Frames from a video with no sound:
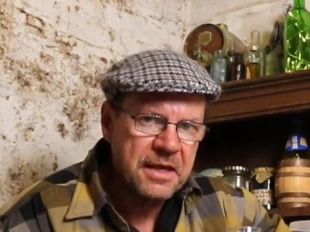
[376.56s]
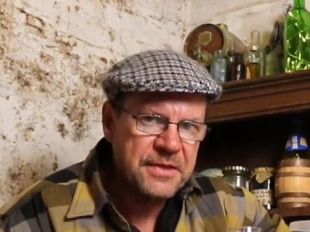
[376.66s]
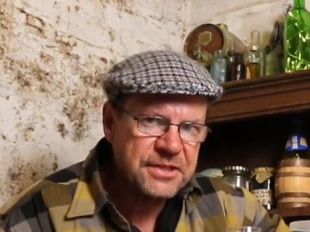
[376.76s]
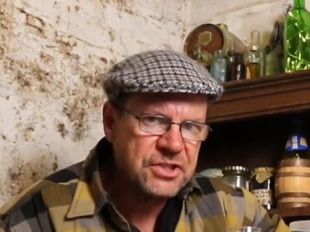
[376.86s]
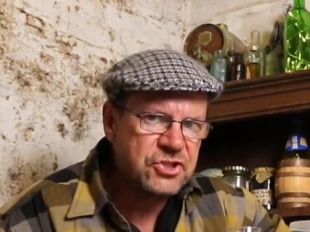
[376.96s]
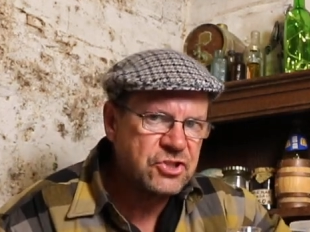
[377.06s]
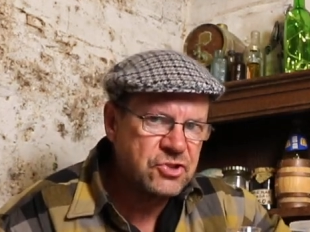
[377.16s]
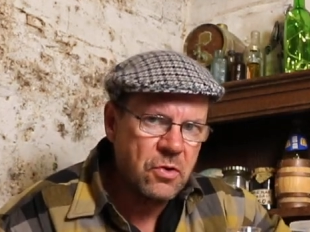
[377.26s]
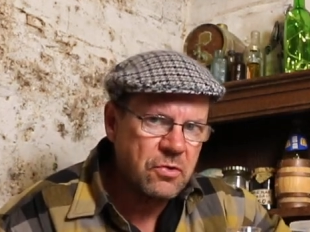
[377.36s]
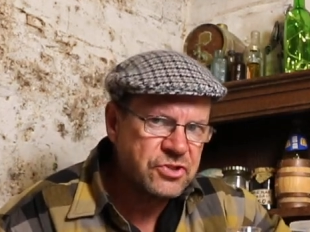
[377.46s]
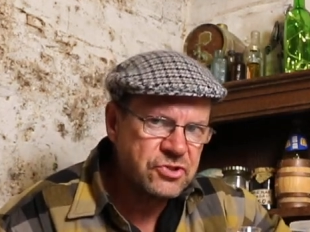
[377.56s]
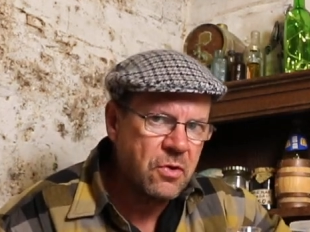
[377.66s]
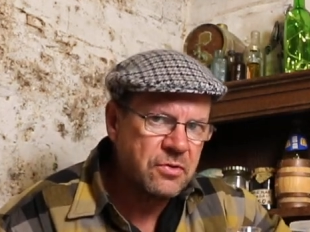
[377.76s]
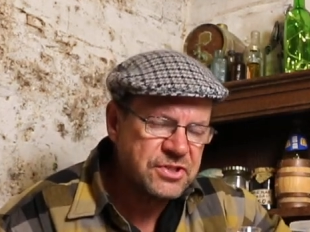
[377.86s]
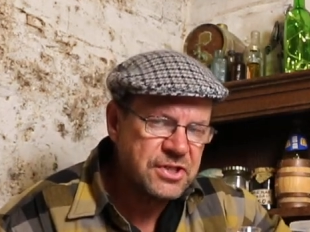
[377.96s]
This is strong,
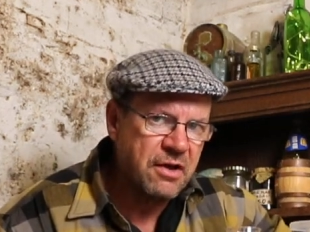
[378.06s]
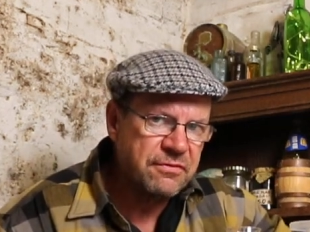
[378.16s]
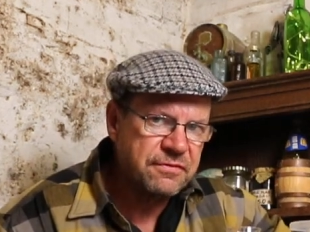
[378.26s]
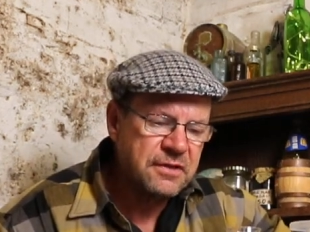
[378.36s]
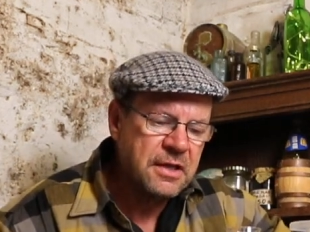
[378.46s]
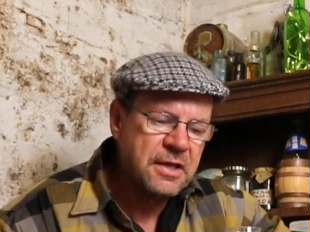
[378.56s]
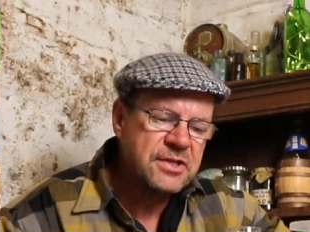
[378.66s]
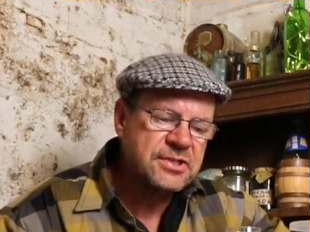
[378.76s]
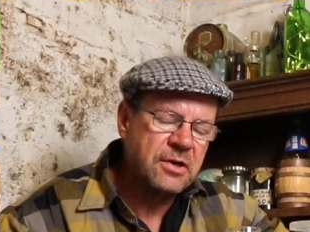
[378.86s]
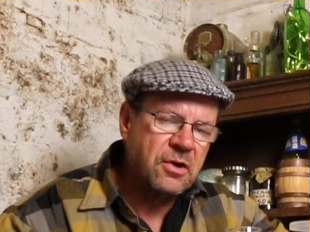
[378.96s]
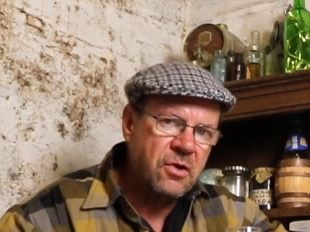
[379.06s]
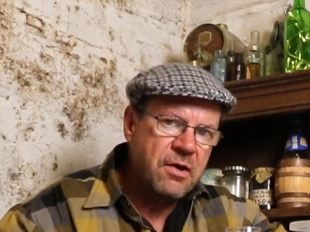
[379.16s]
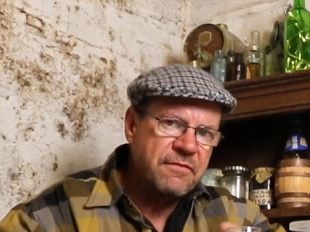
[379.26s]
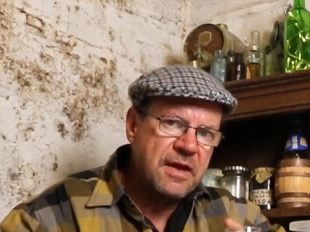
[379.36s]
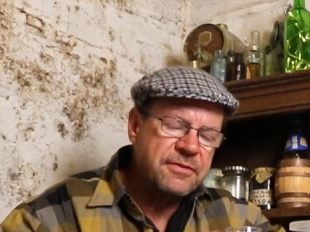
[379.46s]
strong stuff. There's a
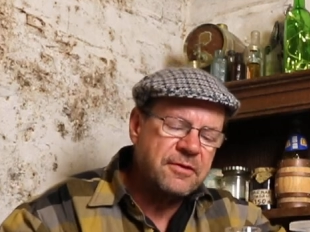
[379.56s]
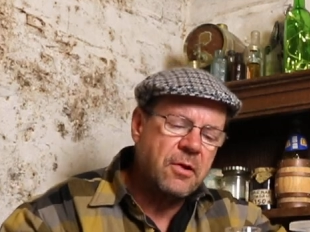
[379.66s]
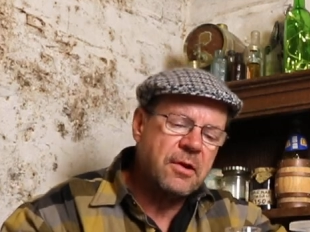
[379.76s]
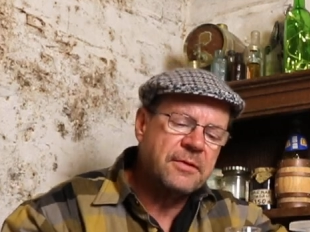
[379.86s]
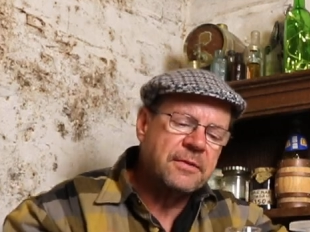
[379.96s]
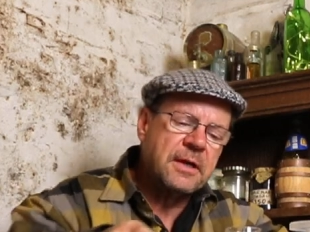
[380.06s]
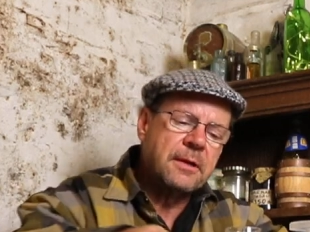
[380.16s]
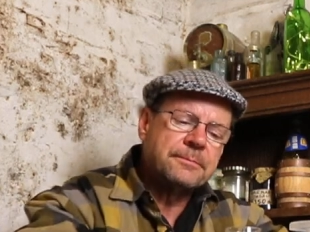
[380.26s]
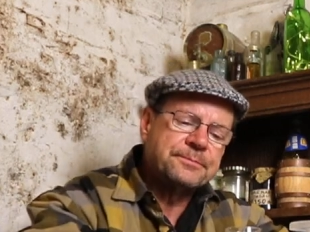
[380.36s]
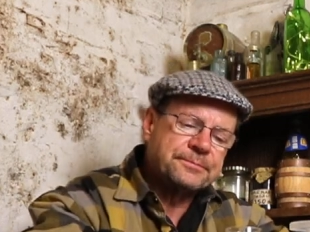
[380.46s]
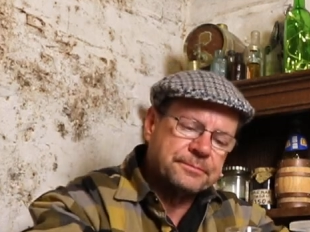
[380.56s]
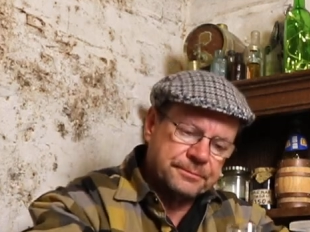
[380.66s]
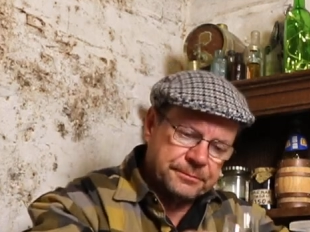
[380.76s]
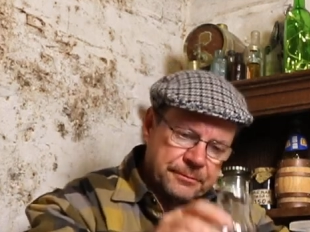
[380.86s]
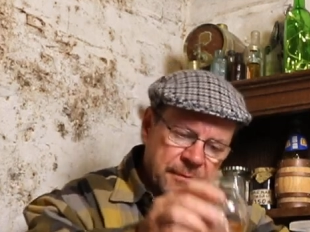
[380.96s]
lot of ethanol in there.
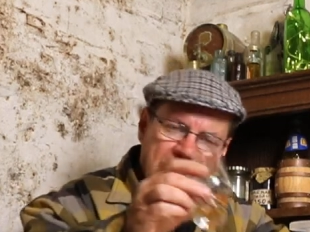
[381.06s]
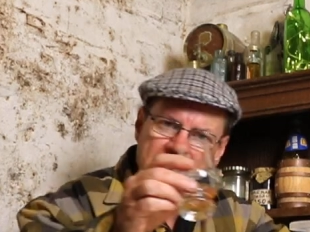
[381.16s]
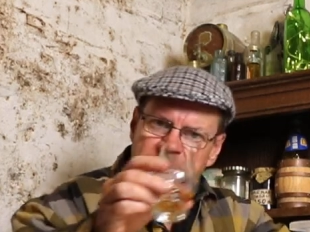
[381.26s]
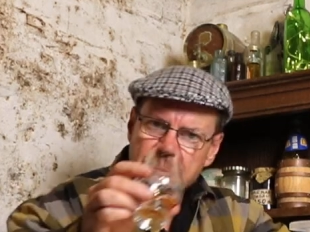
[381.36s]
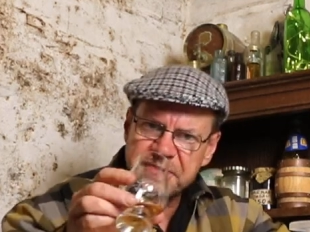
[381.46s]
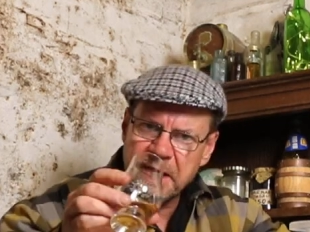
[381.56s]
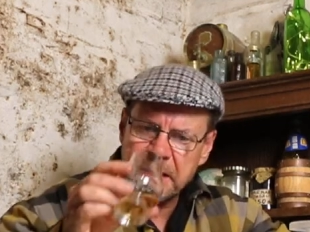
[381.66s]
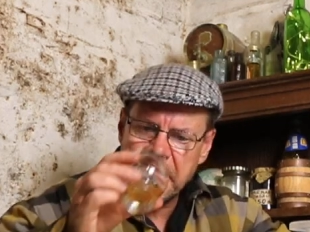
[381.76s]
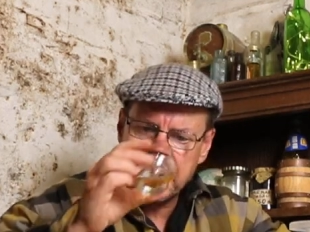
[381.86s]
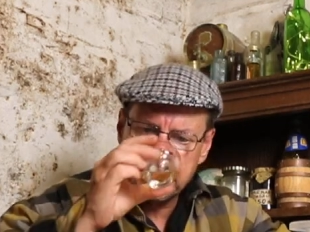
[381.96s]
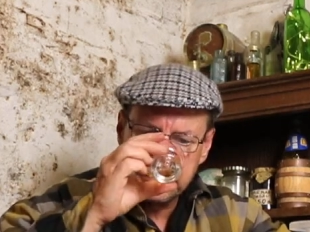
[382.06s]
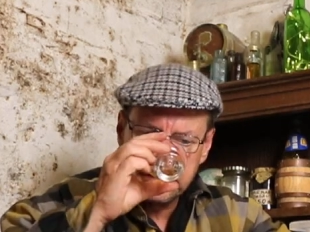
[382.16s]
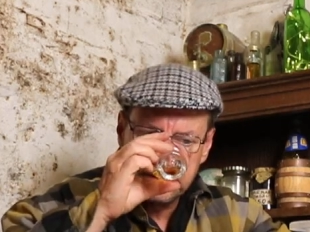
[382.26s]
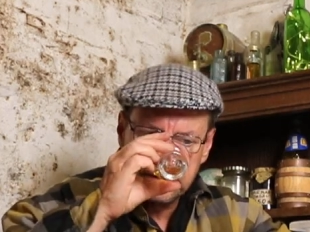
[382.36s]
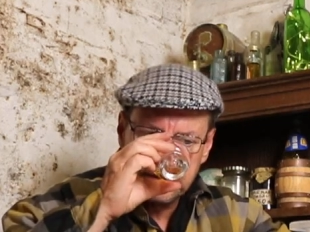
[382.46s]
And notice it again.